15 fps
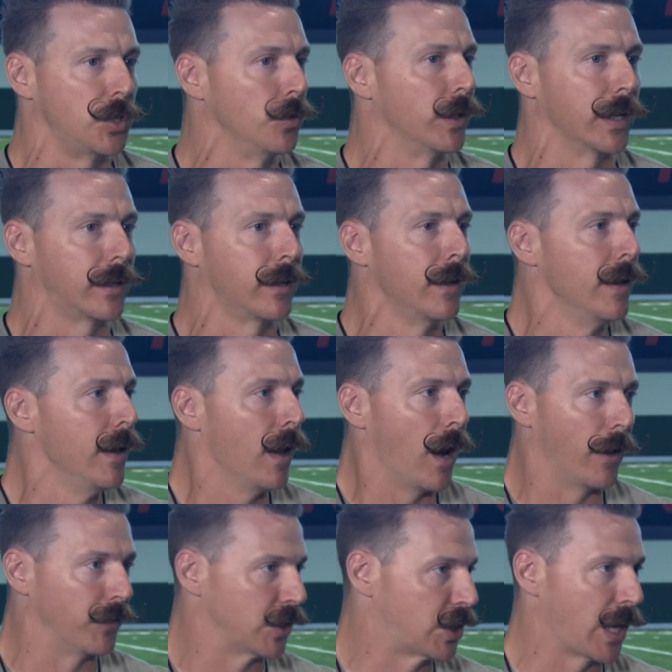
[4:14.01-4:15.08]
unit
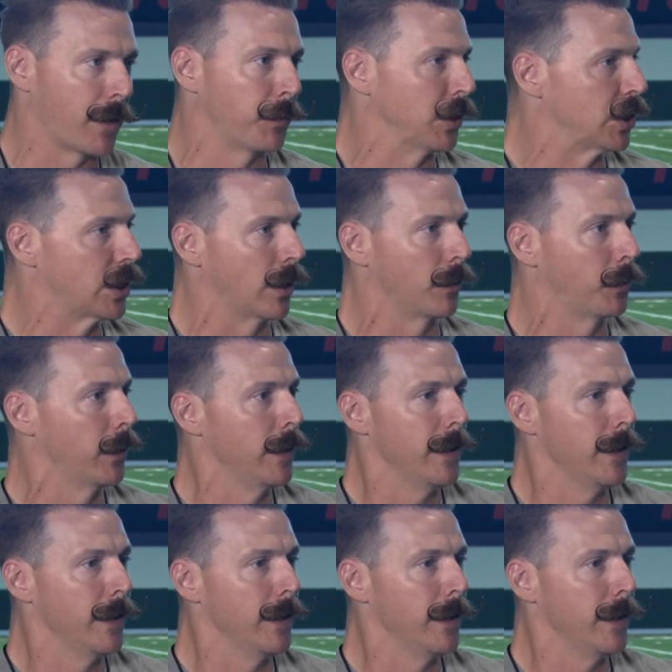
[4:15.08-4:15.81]
of a championship